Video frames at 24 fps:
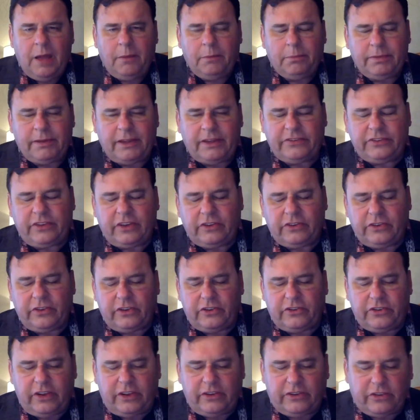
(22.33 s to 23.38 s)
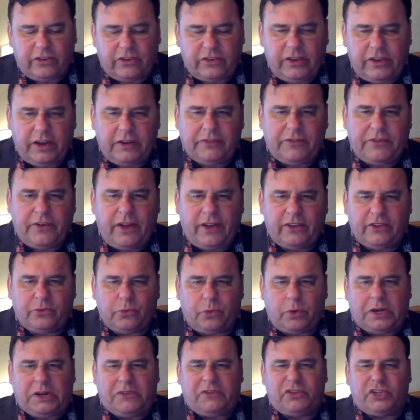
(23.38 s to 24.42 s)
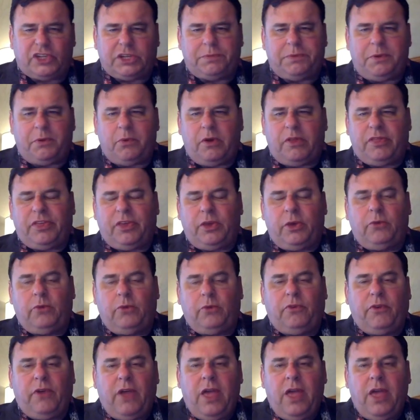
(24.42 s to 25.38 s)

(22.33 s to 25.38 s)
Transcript: Blessings in Jesus, dear friends. Wonderful to be with you.